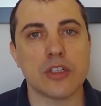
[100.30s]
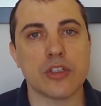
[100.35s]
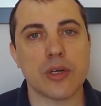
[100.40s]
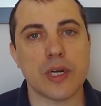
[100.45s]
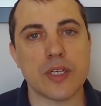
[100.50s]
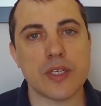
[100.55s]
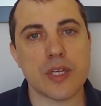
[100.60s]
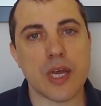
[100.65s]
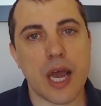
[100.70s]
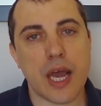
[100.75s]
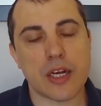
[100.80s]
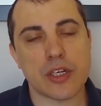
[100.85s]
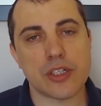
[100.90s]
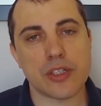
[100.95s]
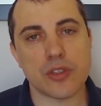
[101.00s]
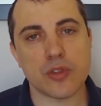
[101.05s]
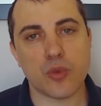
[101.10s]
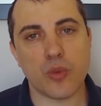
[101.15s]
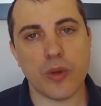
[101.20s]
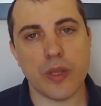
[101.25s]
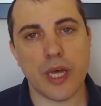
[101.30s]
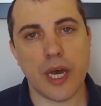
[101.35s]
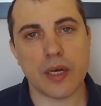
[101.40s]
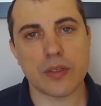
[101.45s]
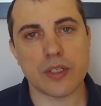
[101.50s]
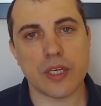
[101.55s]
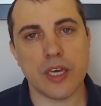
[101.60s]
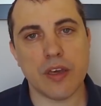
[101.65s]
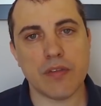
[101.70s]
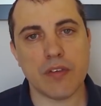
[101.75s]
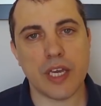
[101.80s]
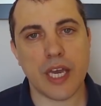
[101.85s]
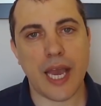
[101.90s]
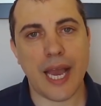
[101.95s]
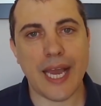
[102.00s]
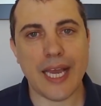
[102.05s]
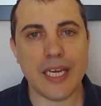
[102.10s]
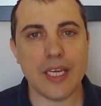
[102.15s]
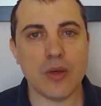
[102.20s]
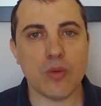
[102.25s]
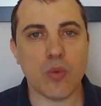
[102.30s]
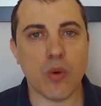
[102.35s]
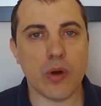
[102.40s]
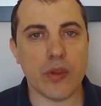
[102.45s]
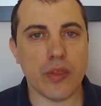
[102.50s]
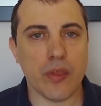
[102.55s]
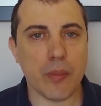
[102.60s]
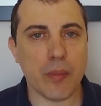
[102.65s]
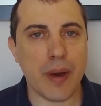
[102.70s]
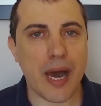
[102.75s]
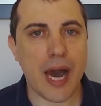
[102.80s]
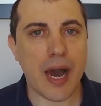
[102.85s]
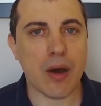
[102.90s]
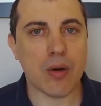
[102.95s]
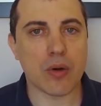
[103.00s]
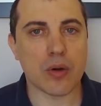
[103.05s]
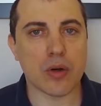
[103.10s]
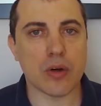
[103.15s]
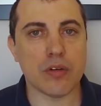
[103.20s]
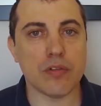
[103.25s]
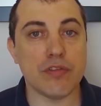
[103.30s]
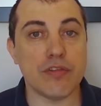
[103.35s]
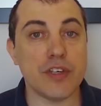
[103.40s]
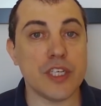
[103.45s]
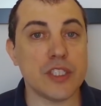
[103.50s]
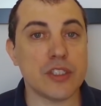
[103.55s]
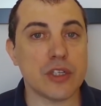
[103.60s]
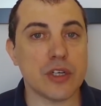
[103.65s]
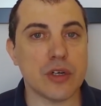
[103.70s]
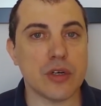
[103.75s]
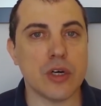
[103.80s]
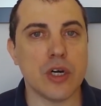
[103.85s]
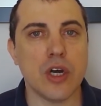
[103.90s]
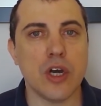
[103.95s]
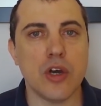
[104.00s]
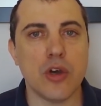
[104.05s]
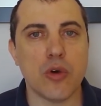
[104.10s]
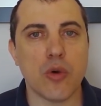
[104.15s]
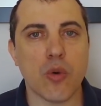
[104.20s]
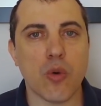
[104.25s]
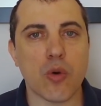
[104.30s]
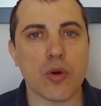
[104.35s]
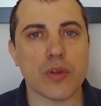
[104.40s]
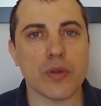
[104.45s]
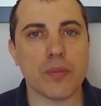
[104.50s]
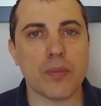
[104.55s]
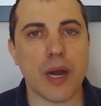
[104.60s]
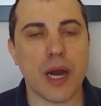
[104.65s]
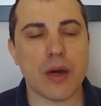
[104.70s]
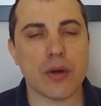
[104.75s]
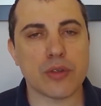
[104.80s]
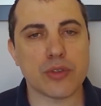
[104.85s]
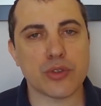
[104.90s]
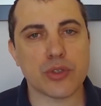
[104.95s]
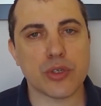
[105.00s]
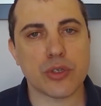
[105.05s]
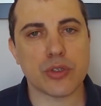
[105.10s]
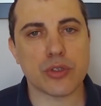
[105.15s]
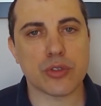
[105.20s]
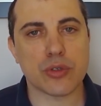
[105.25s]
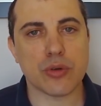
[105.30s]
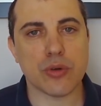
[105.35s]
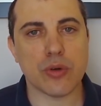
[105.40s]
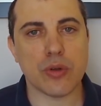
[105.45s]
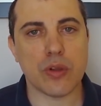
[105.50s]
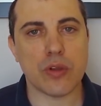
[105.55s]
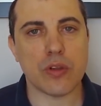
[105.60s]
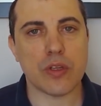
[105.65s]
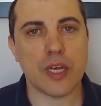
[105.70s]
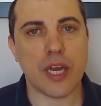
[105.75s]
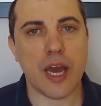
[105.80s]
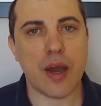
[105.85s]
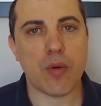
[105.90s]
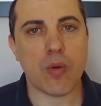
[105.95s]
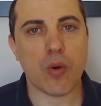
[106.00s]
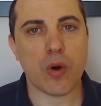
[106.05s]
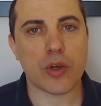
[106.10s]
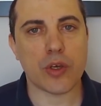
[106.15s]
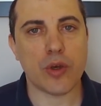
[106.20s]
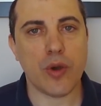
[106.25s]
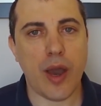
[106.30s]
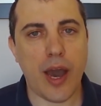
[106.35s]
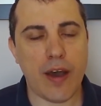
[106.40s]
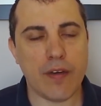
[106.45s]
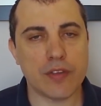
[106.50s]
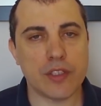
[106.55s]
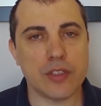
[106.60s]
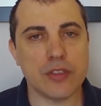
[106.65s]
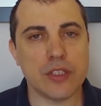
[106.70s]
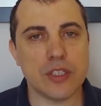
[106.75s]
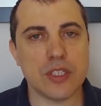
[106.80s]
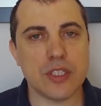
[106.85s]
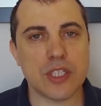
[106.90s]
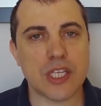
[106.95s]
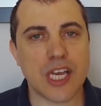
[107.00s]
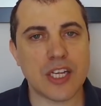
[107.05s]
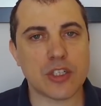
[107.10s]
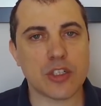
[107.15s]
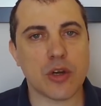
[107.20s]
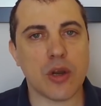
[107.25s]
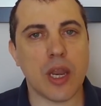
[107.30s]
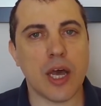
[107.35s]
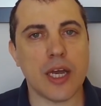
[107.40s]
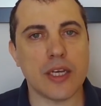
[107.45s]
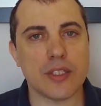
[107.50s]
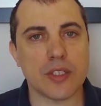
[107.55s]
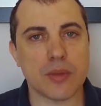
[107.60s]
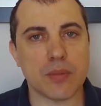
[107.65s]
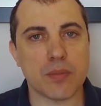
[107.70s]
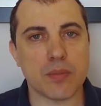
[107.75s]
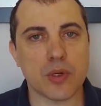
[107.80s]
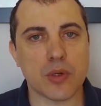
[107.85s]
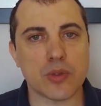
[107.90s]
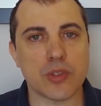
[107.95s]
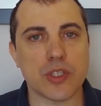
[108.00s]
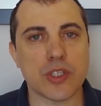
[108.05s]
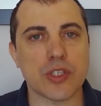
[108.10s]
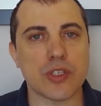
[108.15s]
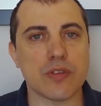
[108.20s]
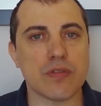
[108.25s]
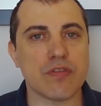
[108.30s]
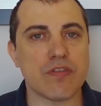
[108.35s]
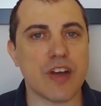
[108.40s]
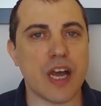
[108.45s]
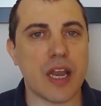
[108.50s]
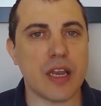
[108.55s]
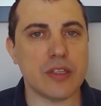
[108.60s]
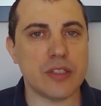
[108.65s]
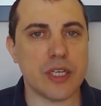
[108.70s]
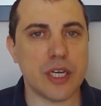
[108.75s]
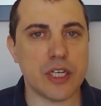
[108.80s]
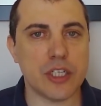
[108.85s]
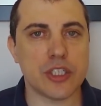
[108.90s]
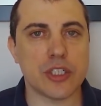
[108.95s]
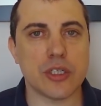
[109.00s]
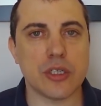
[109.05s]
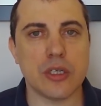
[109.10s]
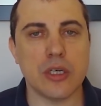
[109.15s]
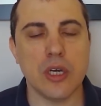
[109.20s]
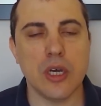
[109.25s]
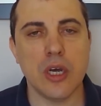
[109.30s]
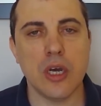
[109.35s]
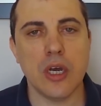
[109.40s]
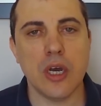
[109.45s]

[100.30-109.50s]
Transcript: transactions without giving anyone the power of veto or the power to control the network. You have to decentralize the process of validation.